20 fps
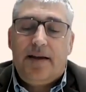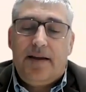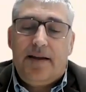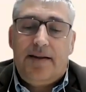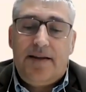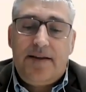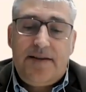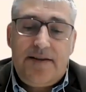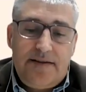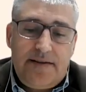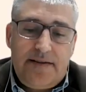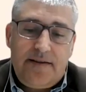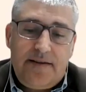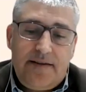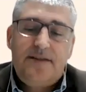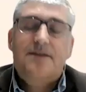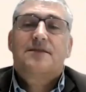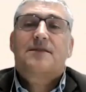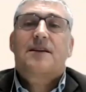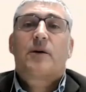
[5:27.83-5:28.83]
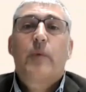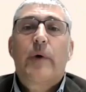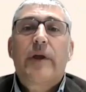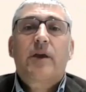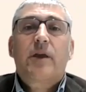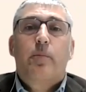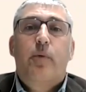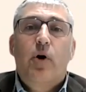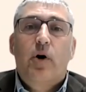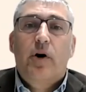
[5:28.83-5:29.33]
this is a
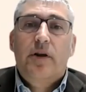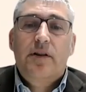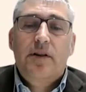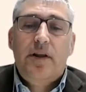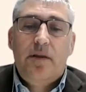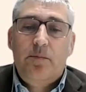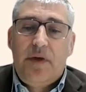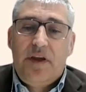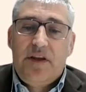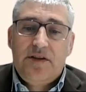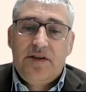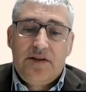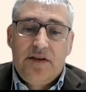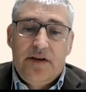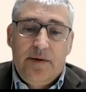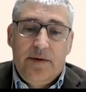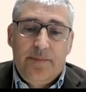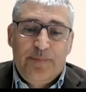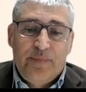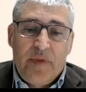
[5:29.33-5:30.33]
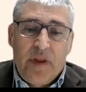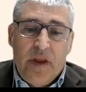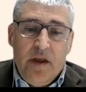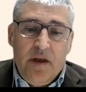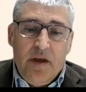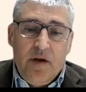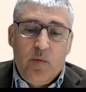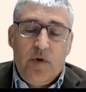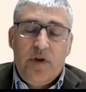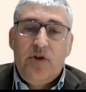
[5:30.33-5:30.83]
weak point. That means
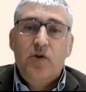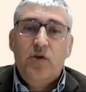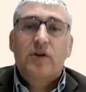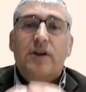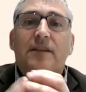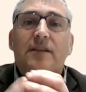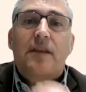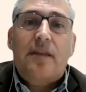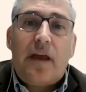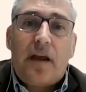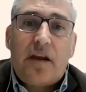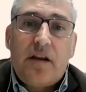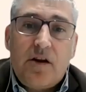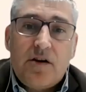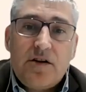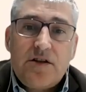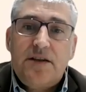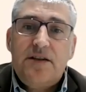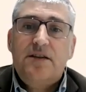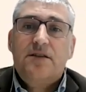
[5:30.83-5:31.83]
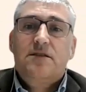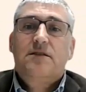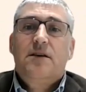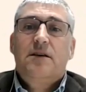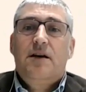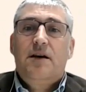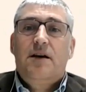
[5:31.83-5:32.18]
when you get the diagnosis,